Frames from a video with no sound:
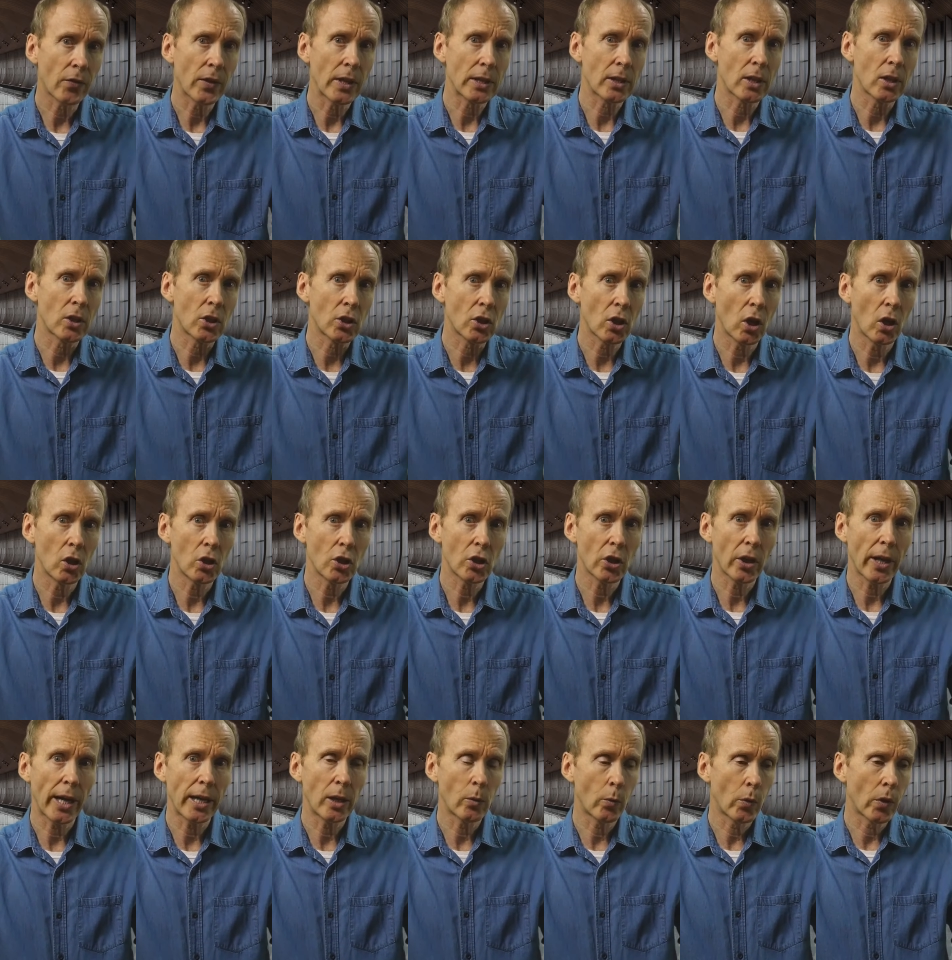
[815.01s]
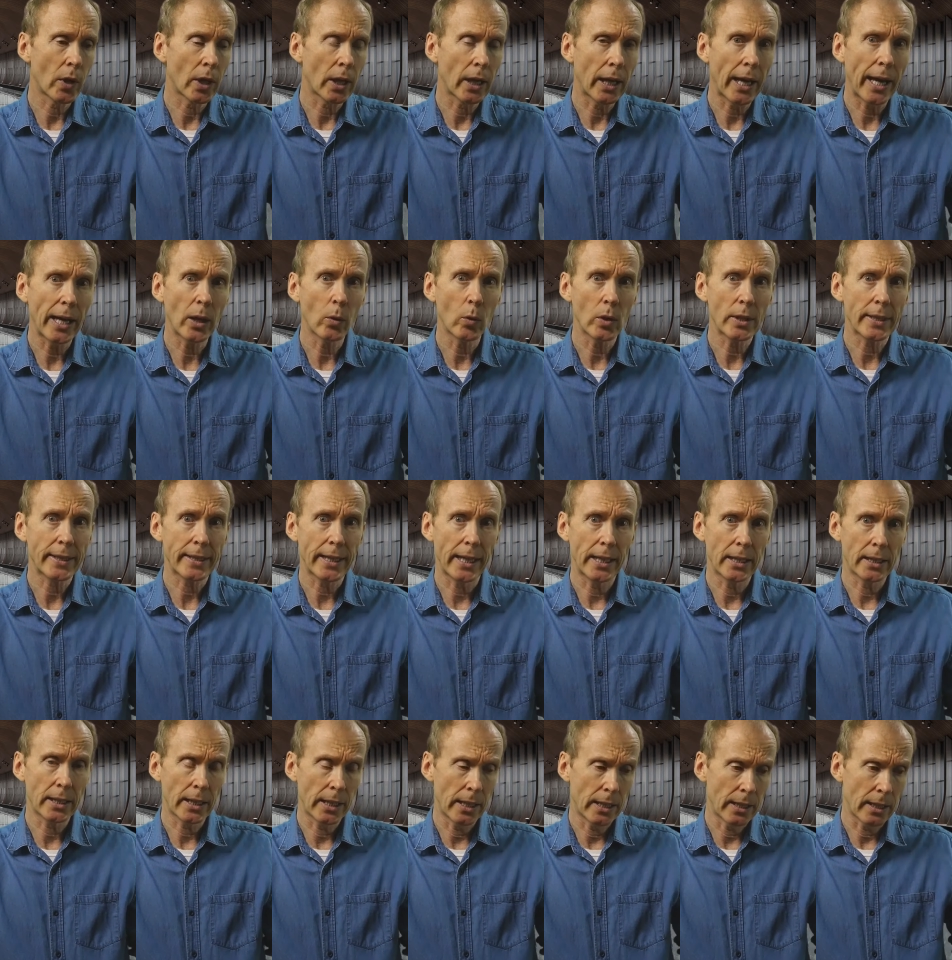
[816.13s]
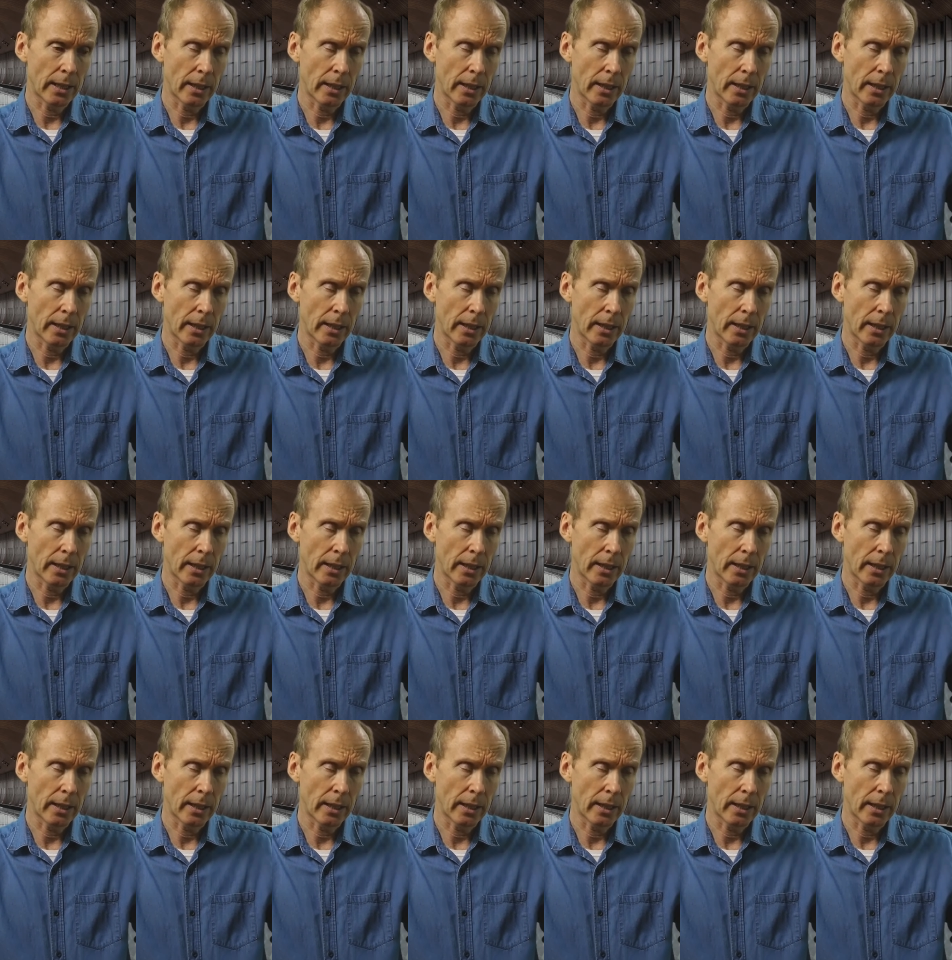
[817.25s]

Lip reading: that's associated with the language center in